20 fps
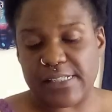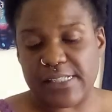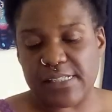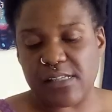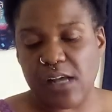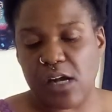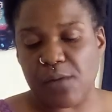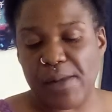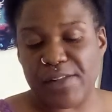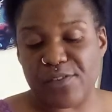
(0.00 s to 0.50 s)
this
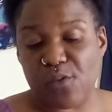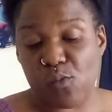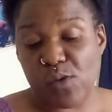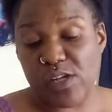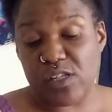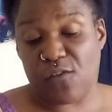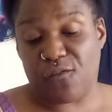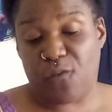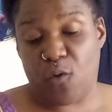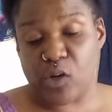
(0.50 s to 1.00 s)
talking about the
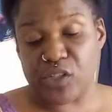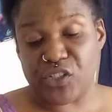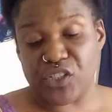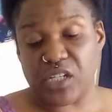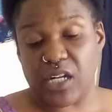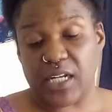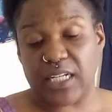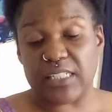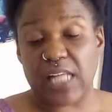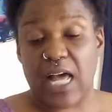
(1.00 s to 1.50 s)
Wheel of Fortune,
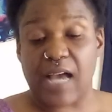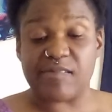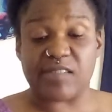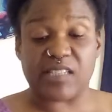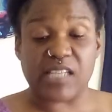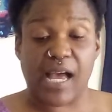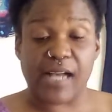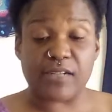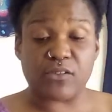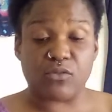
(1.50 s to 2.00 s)
honey, life
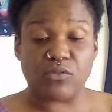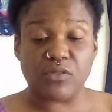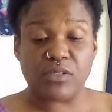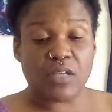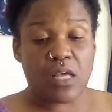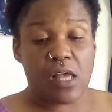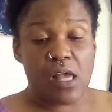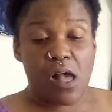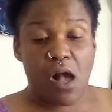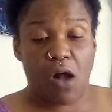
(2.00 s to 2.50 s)

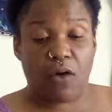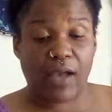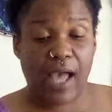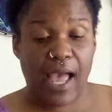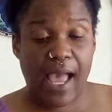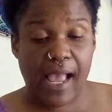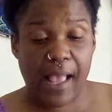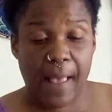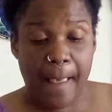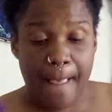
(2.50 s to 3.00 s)
cycles,
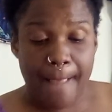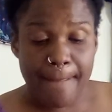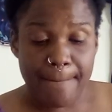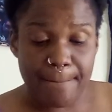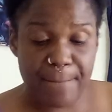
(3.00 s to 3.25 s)
okay?